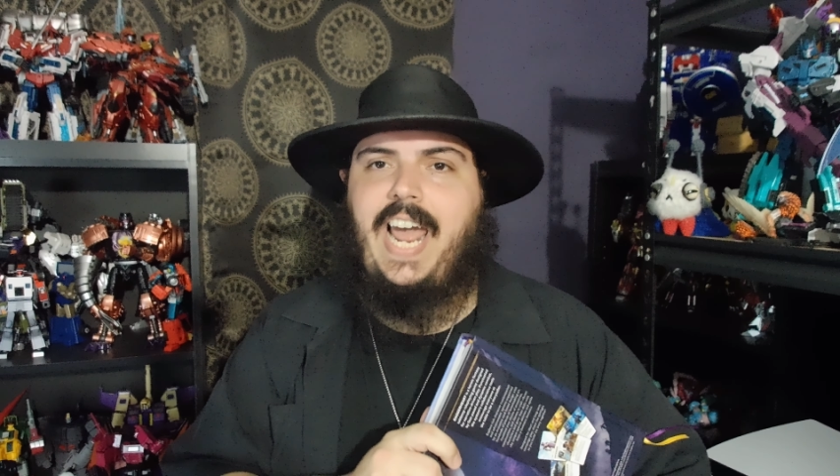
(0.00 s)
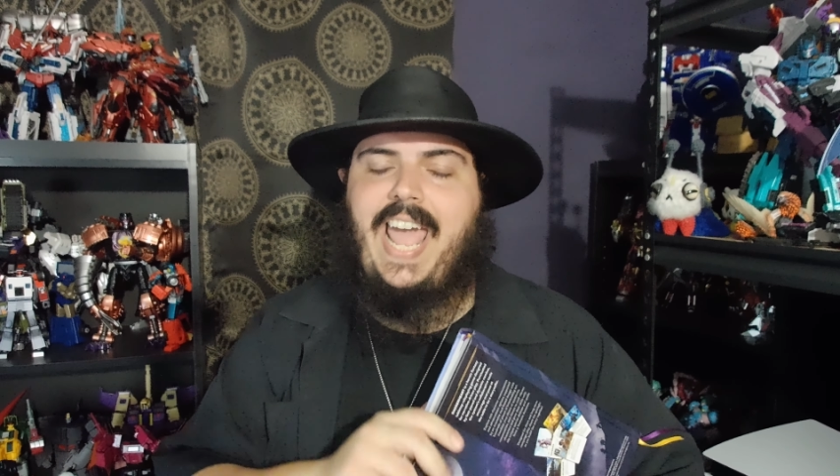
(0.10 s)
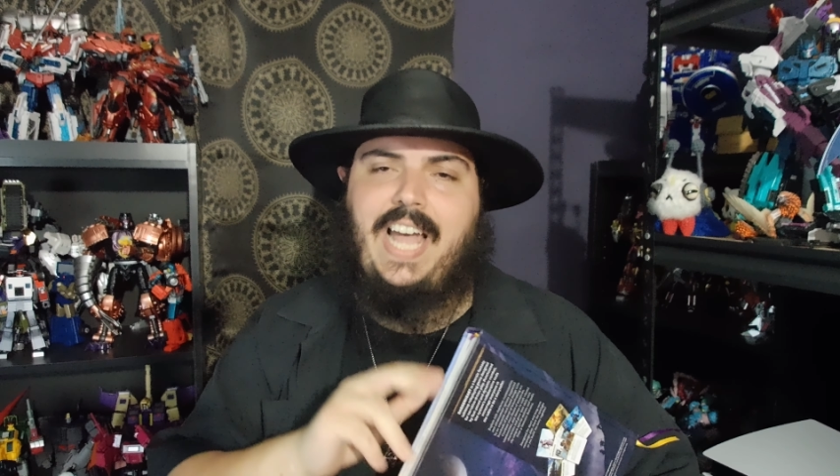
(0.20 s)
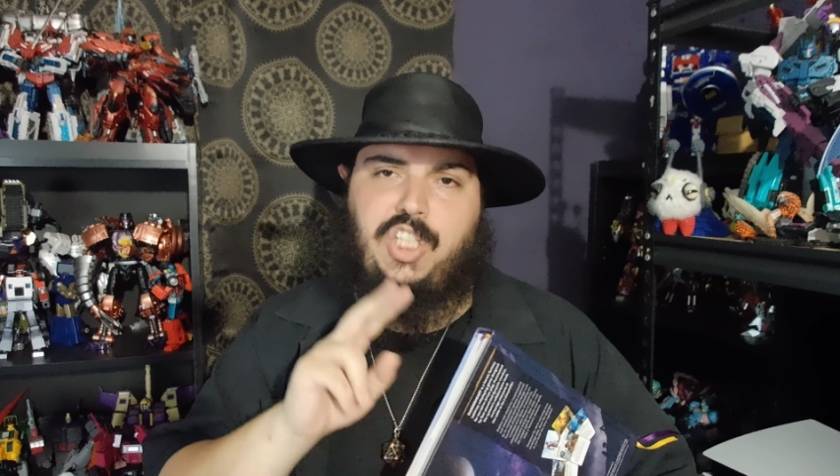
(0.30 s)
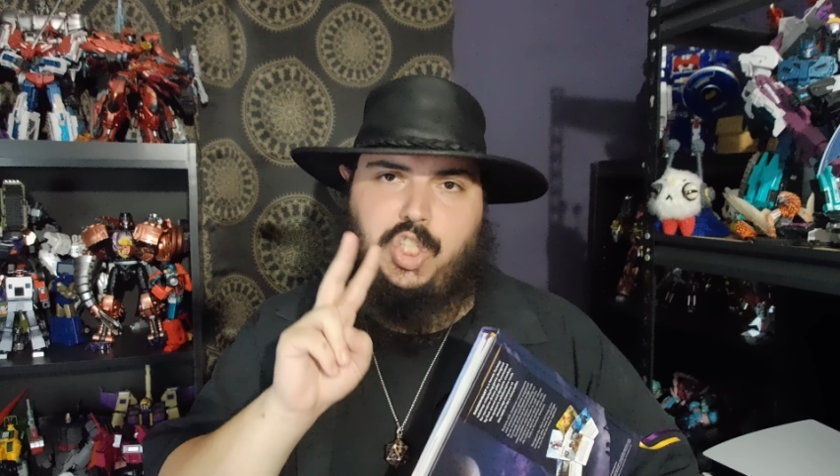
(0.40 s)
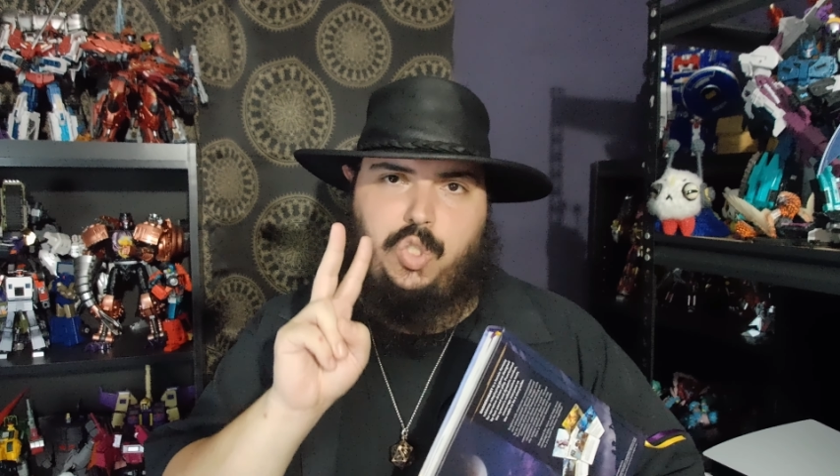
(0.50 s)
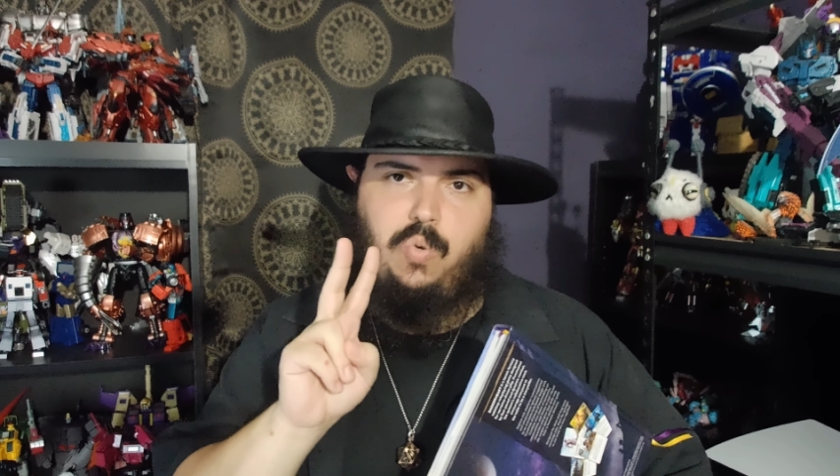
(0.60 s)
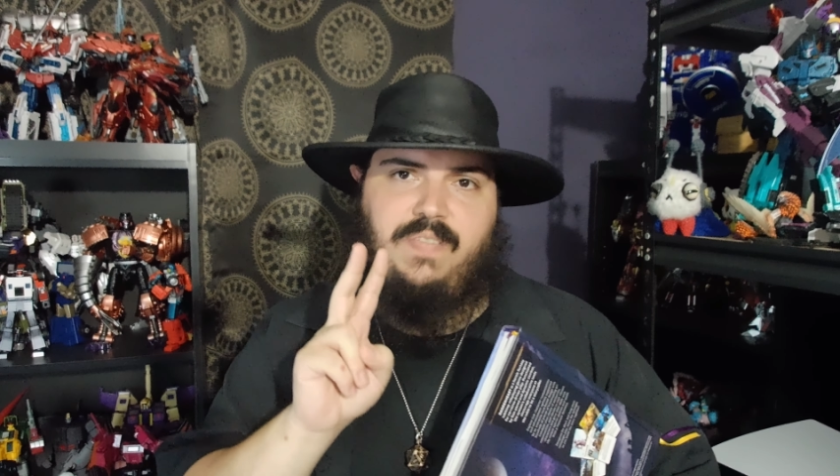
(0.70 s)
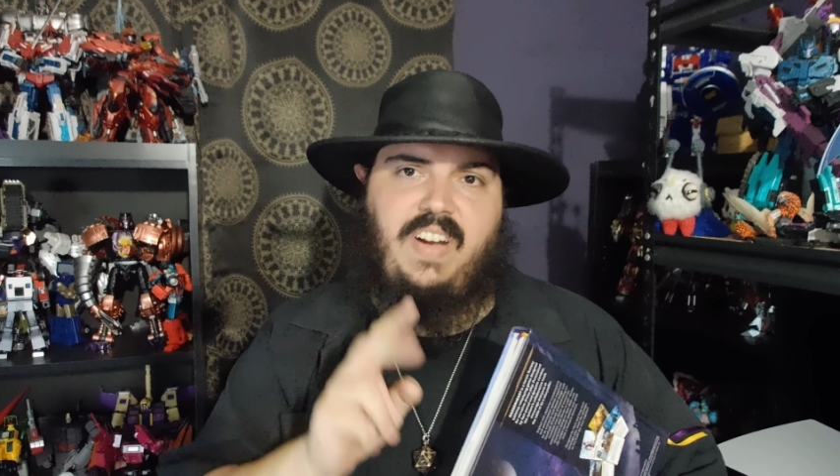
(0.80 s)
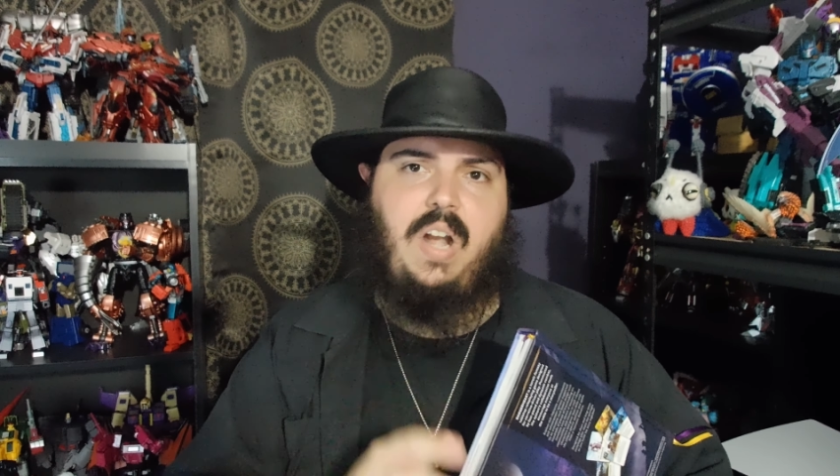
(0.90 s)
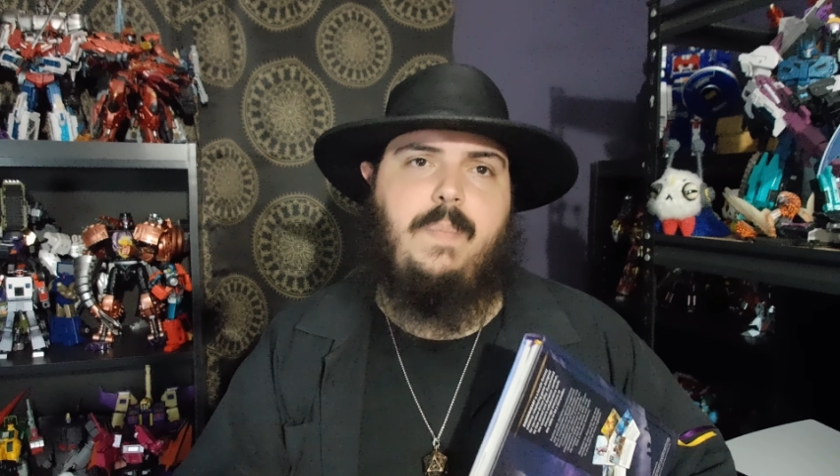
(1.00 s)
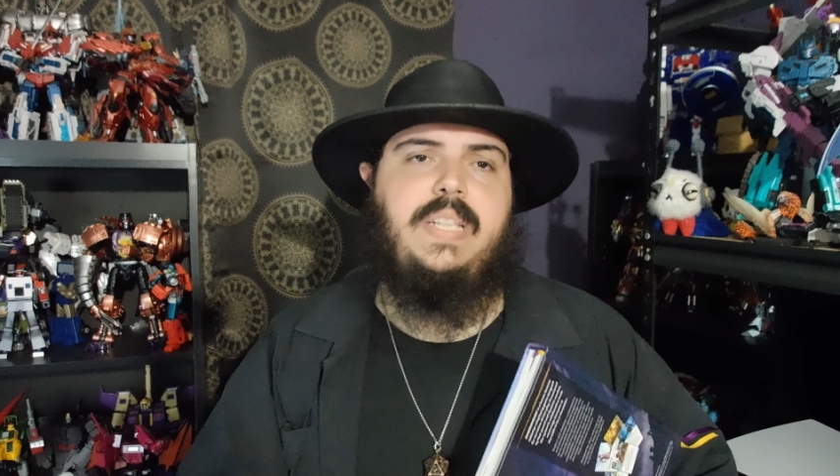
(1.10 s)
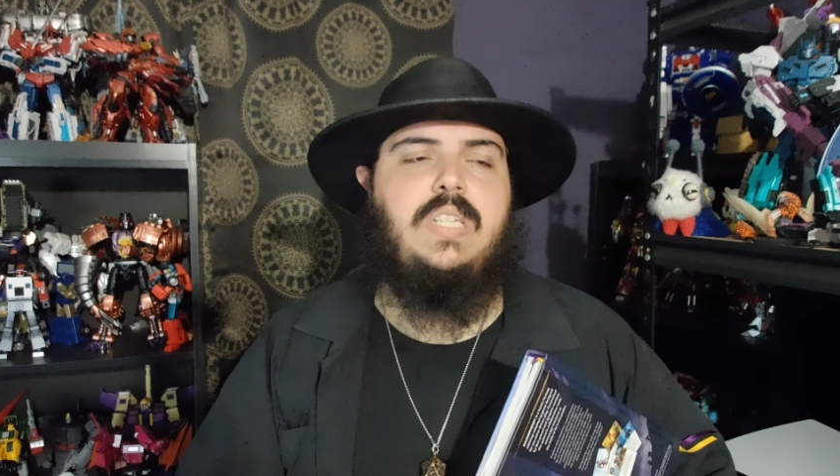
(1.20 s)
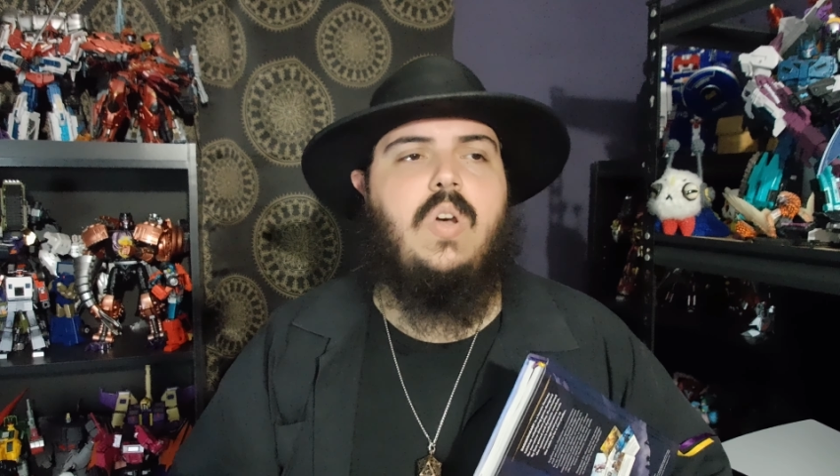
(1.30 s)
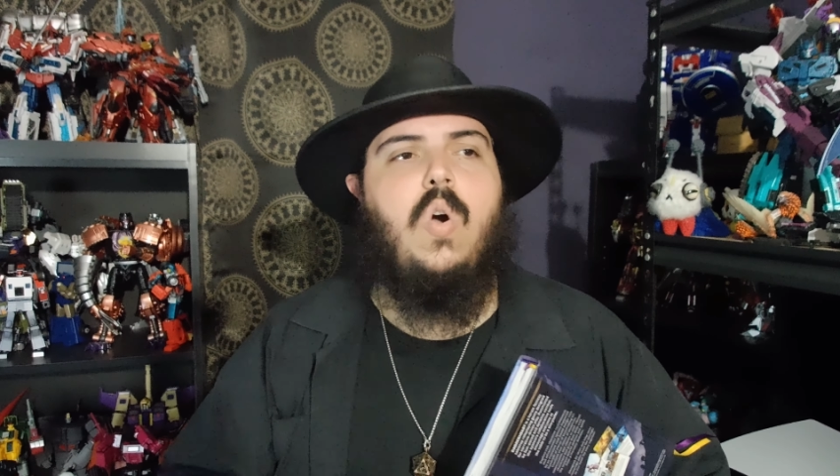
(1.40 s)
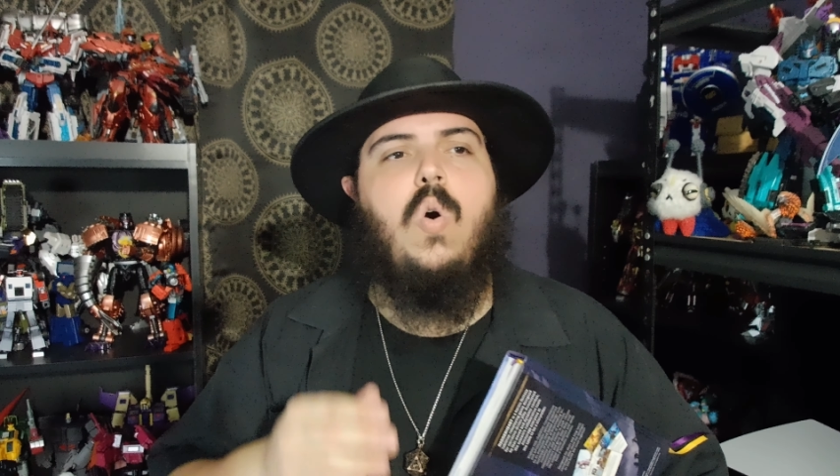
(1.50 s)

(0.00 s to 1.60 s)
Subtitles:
I had 2 environments.